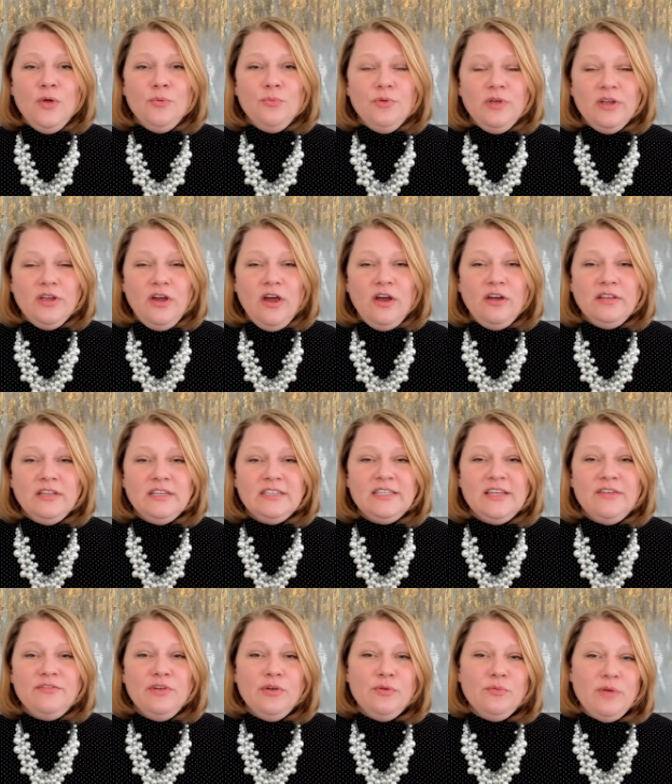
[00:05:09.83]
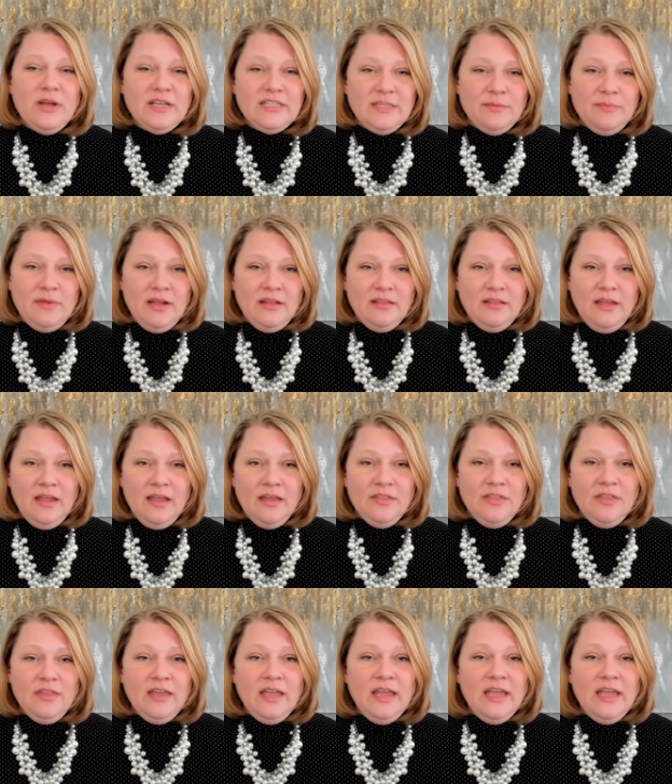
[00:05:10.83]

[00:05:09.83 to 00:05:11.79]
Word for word: Regardless of your resume length,